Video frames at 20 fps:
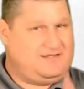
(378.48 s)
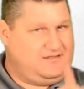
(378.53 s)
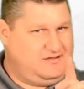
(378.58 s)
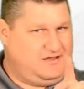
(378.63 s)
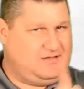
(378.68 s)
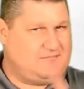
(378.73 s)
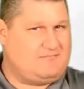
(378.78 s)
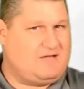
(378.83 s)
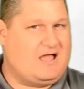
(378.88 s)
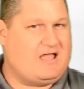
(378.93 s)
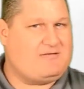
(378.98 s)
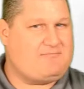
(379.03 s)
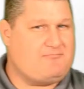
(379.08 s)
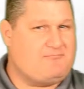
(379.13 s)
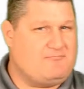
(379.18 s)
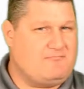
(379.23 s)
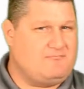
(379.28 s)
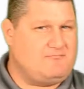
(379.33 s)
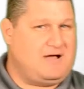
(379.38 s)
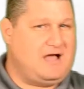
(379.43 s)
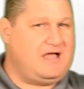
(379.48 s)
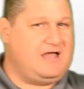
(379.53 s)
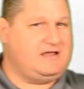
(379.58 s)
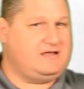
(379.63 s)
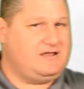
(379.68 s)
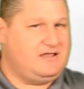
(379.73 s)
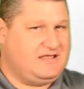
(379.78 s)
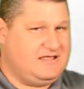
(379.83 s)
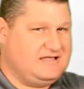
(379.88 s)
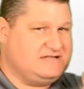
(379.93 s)
In my
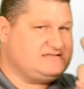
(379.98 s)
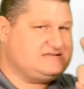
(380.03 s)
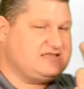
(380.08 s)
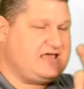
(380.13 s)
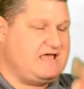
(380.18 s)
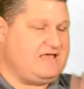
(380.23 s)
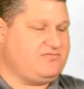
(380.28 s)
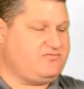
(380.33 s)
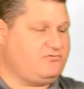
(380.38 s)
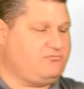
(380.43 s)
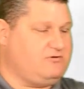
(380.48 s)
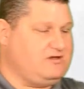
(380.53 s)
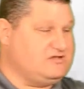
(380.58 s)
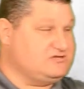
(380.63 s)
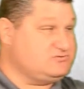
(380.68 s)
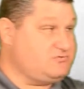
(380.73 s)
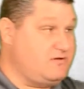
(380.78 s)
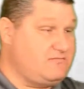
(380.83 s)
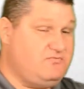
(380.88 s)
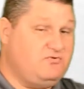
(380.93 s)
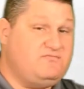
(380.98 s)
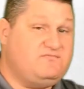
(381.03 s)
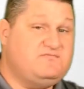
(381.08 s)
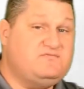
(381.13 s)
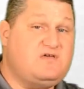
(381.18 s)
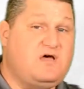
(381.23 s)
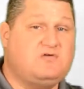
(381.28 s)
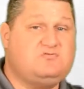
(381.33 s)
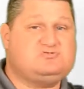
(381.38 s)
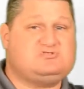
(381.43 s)
mind, it's that 3, so I move
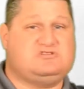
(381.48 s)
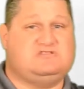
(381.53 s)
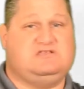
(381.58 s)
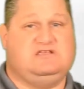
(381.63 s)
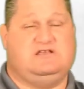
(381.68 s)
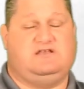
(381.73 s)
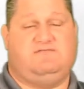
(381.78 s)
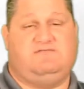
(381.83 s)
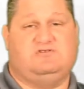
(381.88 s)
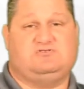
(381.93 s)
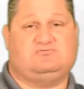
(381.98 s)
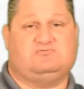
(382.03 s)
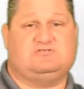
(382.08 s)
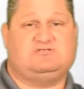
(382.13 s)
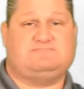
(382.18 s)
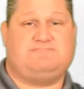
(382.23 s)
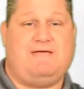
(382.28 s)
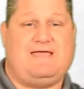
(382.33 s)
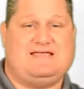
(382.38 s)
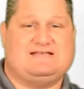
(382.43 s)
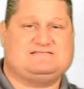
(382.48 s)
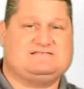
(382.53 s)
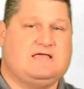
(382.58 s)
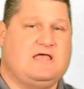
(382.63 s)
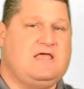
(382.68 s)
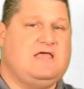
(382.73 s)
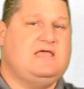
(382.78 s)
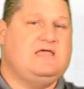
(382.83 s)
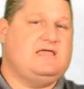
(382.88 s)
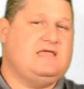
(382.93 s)
those to the individual space.
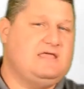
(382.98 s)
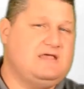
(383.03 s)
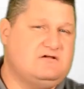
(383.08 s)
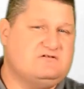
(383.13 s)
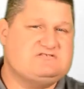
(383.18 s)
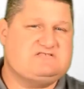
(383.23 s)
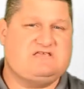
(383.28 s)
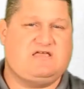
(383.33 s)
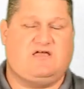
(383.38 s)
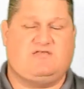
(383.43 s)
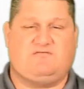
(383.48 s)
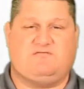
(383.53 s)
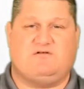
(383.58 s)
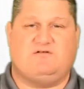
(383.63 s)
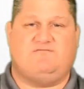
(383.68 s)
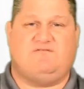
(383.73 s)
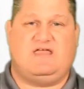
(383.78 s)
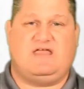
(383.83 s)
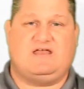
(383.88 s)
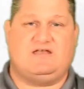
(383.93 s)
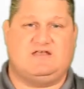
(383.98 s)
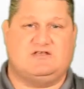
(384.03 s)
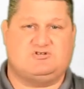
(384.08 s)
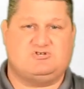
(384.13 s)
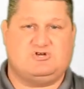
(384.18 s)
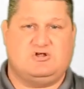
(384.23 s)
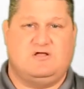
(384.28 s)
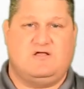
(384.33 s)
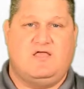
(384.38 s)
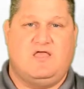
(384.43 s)
Here's the other
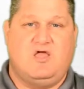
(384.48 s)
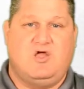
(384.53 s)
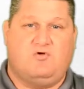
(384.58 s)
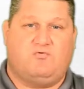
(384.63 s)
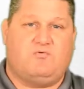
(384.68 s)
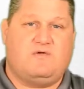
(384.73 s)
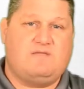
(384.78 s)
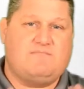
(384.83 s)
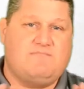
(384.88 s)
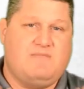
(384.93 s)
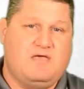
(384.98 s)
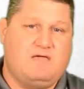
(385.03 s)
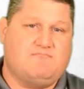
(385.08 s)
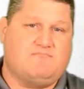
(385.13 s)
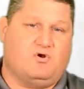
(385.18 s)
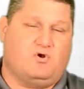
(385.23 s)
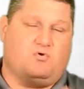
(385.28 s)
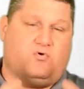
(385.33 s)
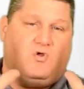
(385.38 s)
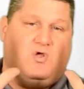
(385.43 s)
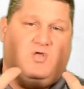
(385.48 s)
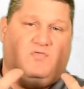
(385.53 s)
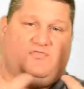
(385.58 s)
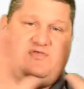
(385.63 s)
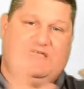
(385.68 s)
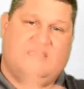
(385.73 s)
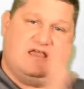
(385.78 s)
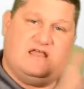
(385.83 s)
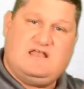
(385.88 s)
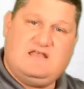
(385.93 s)
advantage. Remember,
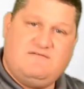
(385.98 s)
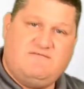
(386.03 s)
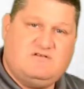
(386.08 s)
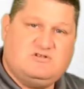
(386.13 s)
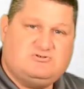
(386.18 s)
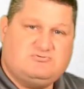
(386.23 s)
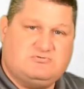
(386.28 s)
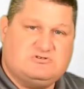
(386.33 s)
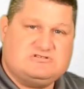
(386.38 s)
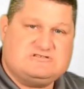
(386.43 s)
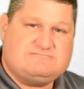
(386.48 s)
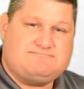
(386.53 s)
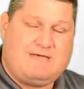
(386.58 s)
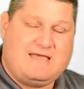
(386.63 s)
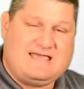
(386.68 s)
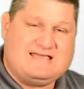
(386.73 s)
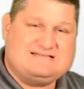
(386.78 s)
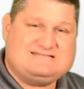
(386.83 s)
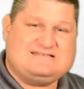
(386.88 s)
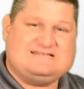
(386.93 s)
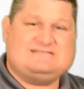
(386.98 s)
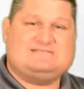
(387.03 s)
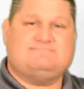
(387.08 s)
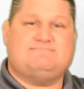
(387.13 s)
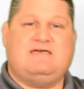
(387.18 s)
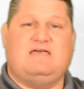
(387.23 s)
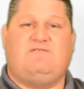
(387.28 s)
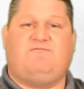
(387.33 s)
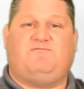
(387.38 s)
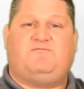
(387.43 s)
the individual space is
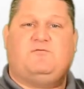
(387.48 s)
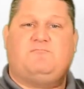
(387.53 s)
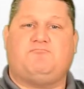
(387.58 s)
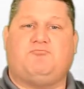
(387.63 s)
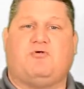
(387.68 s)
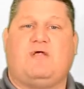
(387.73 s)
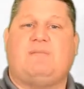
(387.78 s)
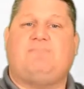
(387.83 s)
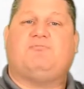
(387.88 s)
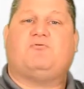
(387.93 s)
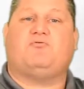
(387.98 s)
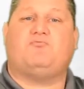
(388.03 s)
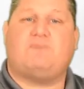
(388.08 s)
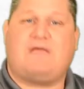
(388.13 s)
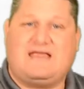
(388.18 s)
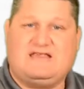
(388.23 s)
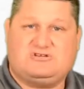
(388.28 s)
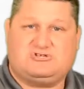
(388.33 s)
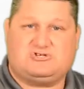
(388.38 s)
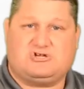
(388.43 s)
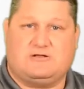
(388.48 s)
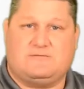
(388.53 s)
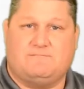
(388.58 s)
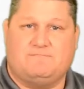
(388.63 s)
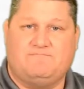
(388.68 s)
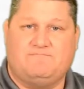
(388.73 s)
meant for preparation.